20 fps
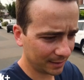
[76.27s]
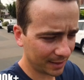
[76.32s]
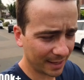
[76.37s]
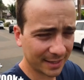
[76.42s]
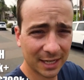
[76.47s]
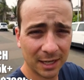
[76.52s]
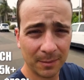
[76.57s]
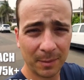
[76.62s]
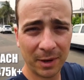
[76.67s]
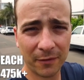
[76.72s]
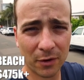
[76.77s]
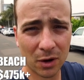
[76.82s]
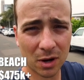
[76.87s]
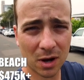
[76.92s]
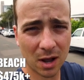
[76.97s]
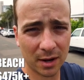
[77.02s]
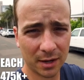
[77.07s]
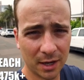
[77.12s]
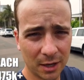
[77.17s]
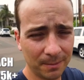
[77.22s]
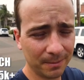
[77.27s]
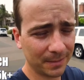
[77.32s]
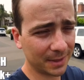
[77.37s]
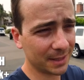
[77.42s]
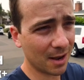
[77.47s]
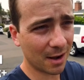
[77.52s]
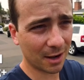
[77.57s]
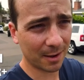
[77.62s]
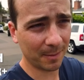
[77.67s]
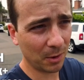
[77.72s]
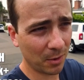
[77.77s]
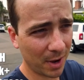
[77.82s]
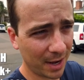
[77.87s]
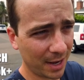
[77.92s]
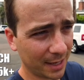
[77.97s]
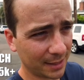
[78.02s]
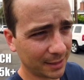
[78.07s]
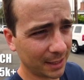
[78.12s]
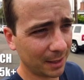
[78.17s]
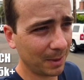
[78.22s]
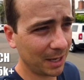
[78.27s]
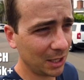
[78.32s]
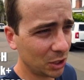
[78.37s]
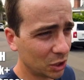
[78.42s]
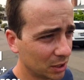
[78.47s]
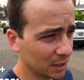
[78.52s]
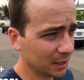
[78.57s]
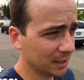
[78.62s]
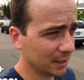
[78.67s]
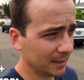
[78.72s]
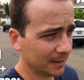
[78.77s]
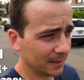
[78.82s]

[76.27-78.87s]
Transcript: That's gonna be for a condo. It's not gonna be right next to the beach.